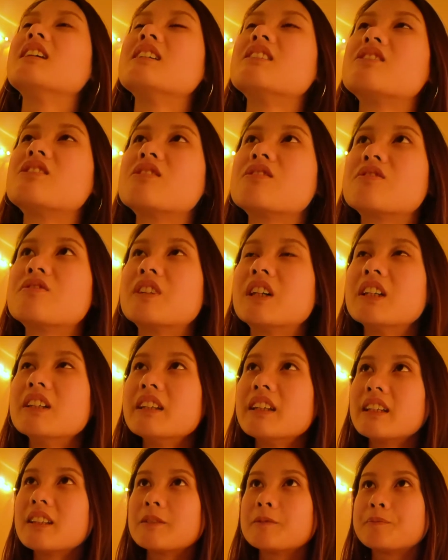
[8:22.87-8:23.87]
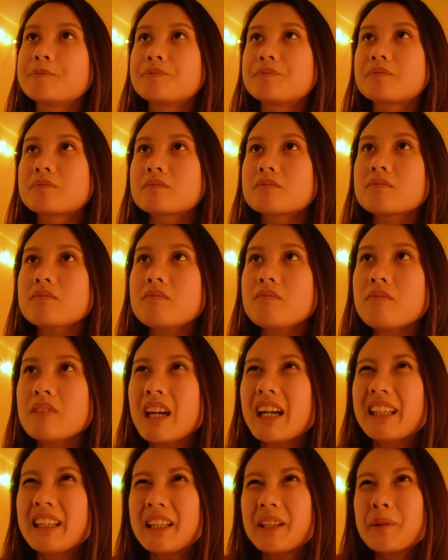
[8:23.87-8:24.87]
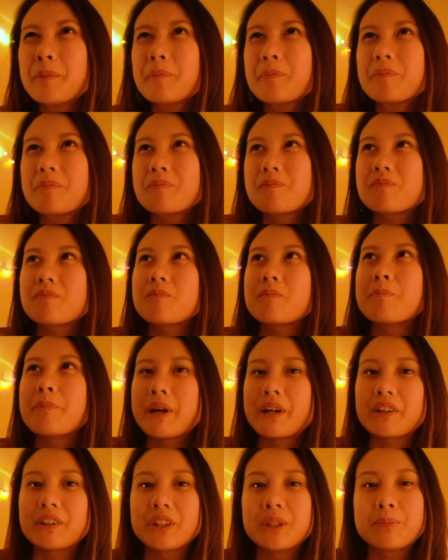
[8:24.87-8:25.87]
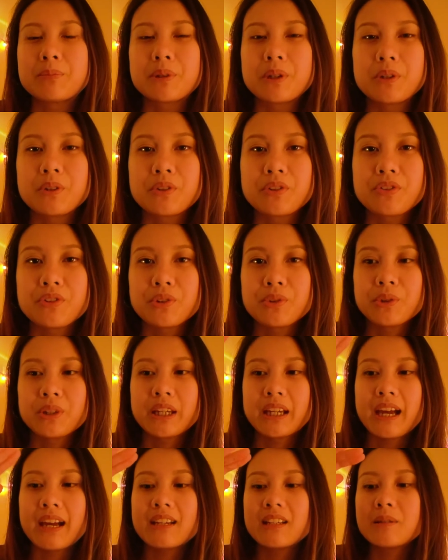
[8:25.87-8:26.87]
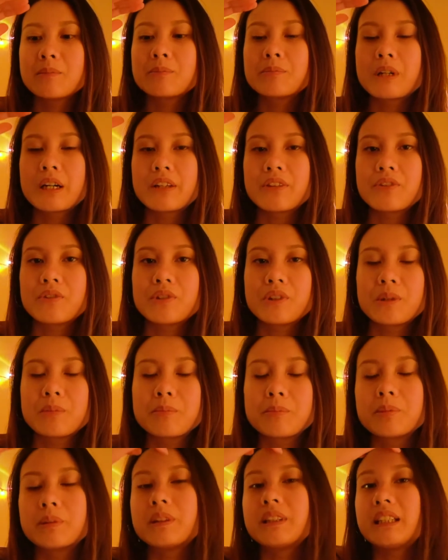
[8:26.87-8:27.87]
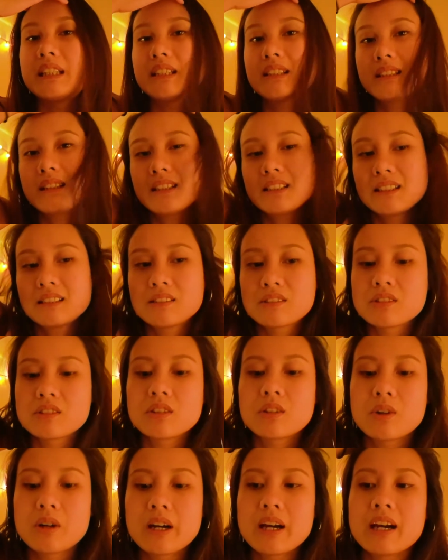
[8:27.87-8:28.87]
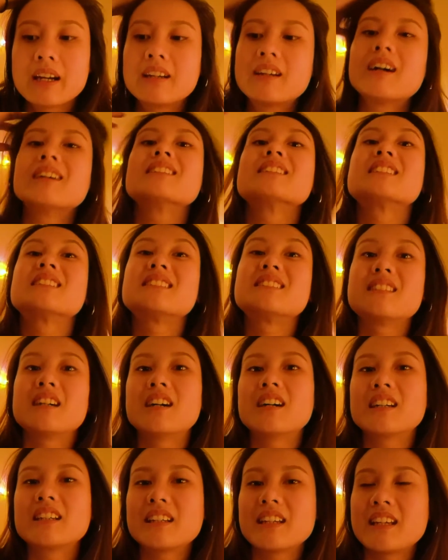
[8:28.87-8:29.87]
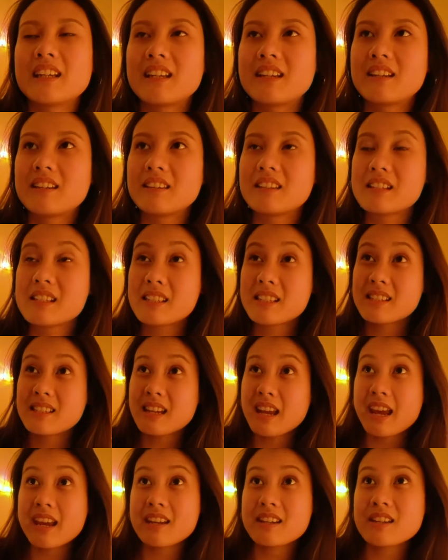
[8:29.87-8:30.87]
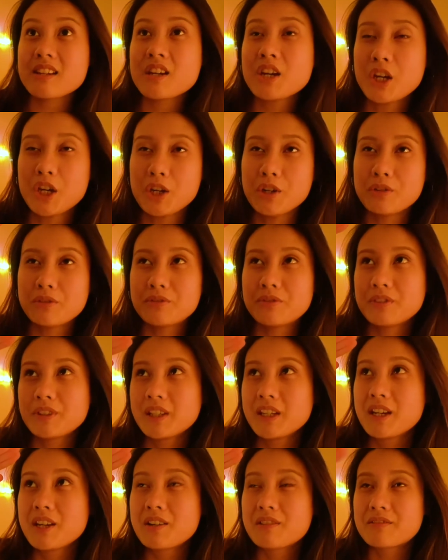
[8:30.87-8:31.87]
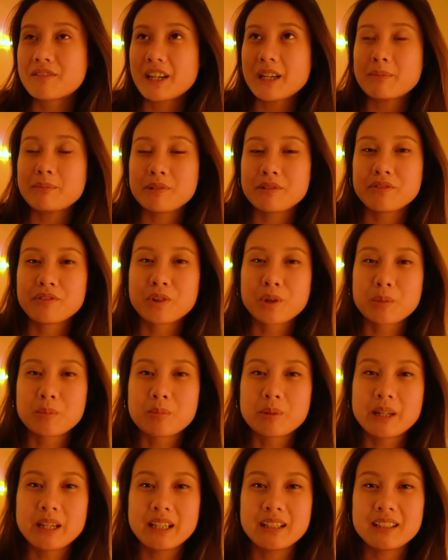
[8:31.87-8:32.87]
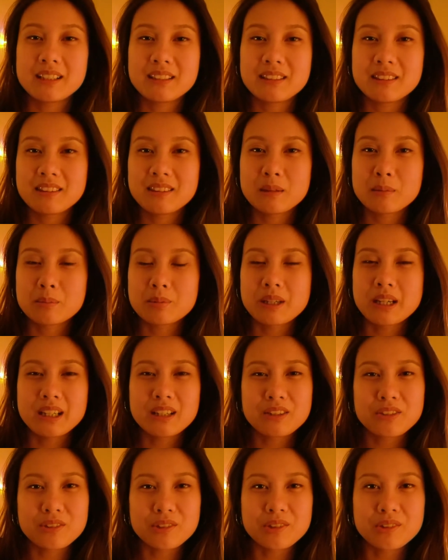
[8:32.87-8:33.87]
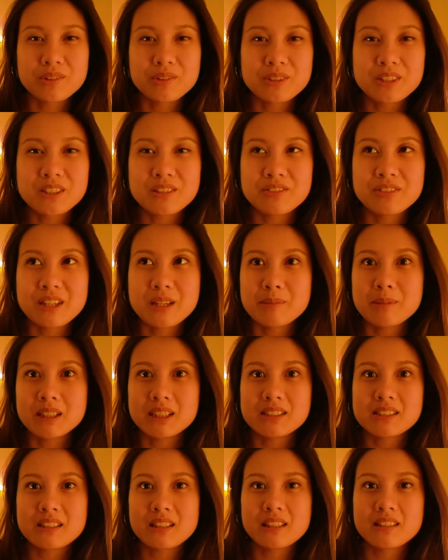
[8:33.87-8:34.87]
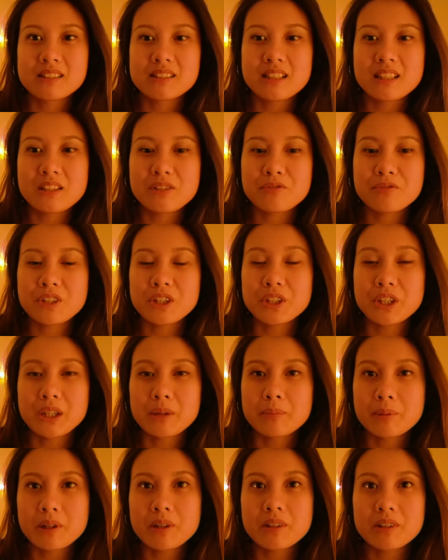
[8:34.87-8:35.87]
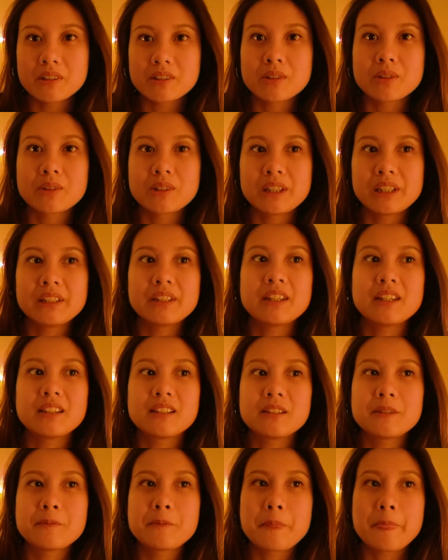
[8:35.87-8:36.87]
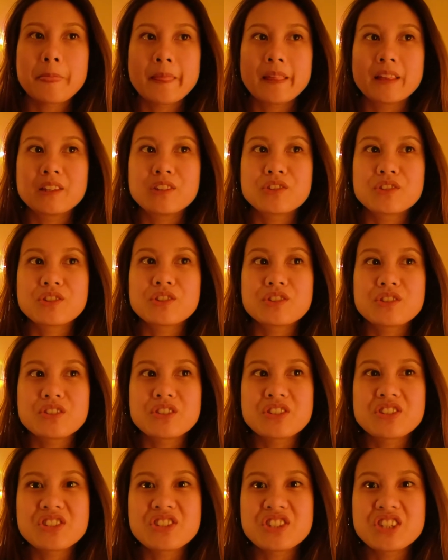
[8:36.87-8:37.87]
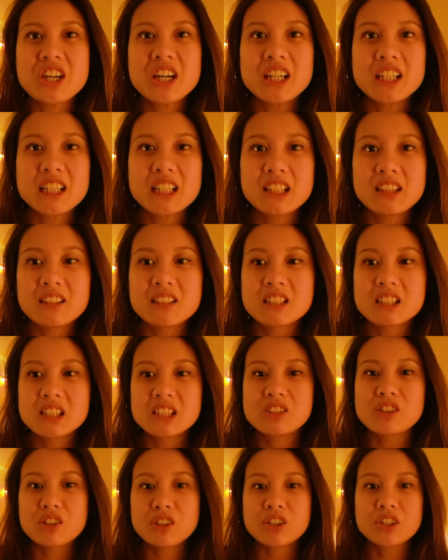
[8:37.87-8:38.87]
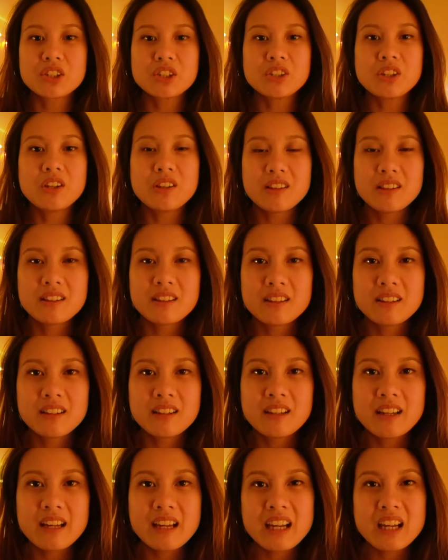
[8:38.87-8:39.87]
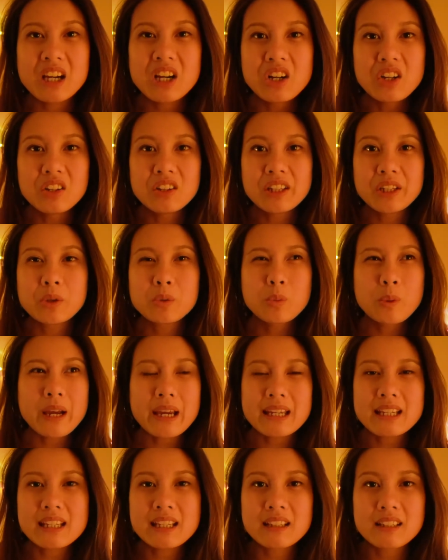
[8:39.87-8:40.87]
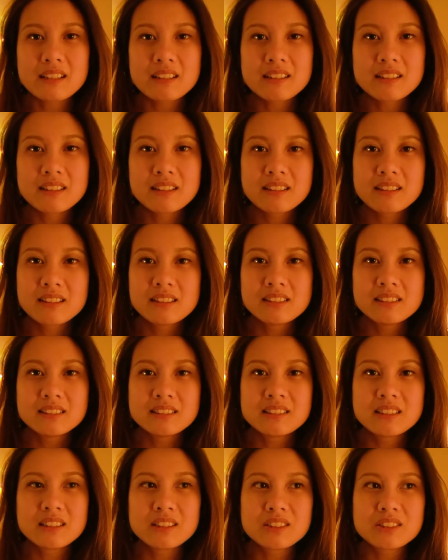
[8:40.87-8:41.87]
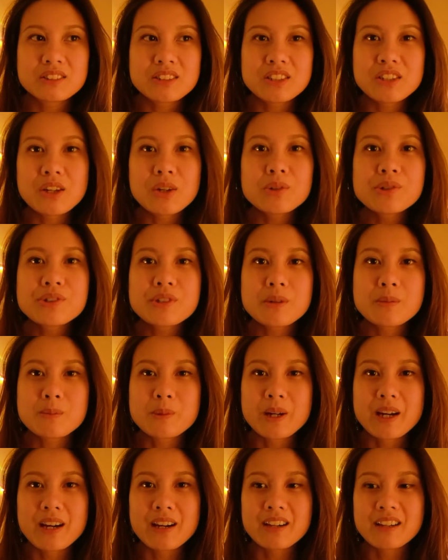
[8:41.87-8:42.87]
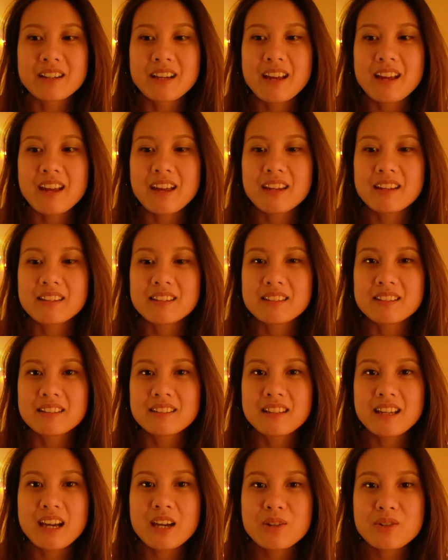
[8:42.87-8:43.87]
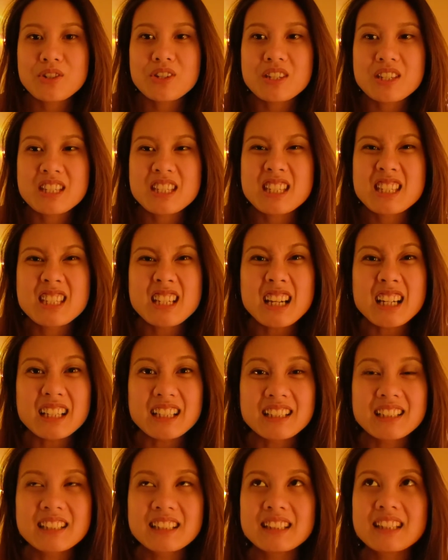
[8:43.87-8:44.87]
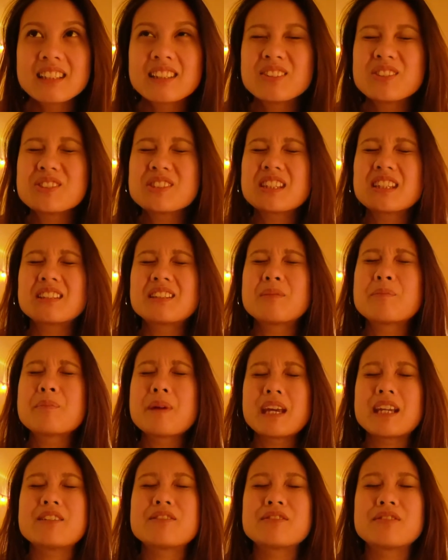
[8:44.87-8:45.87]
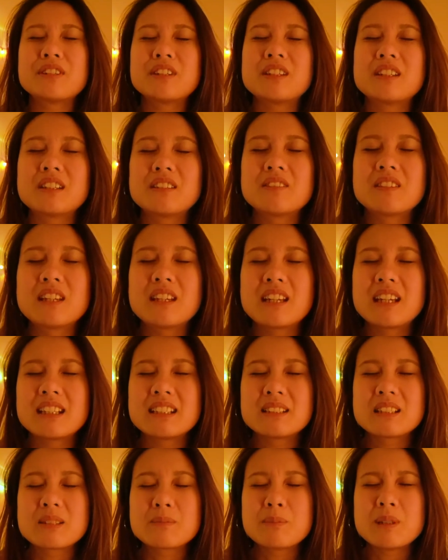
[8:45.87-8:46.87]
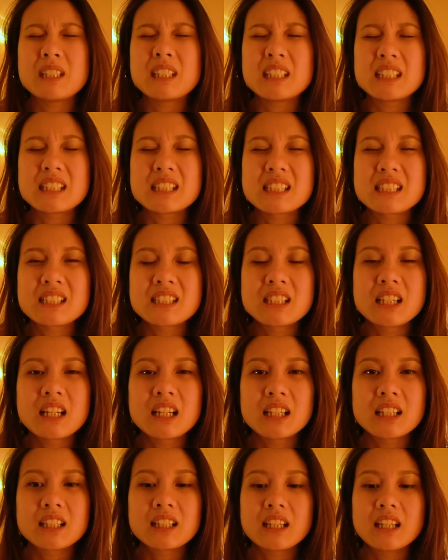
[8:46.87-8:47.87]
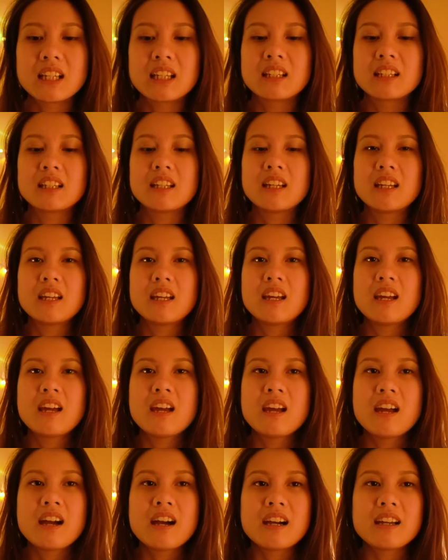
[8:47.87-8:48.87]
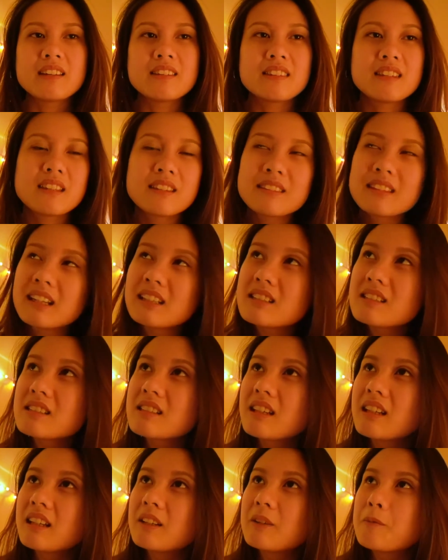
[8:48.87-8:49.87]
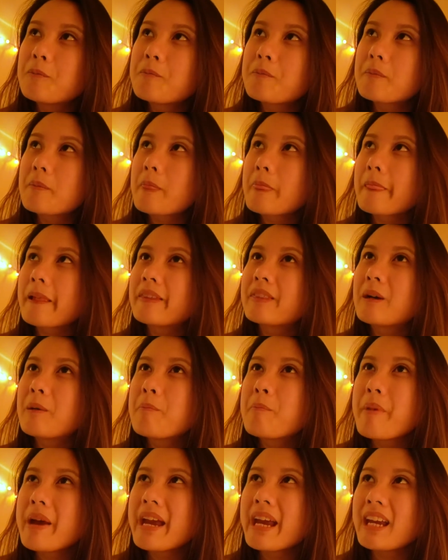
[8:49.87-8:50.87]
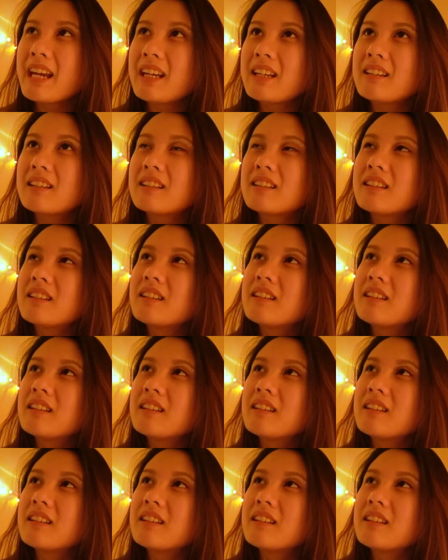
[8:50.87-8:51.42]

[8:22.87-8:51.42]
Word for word: it felt like I, like, barely broke through. Like, I didn't break through completely. And so I got stuck in the state of right before break. the breakthrough, if that makes sense. And it felt like purgatory, like you're, you're stuck in this eternal hell, like waiting to, to go somewhere. And I was just stuck. And that, that was like the main feeling of the night, being stuck. And I think that's like the main,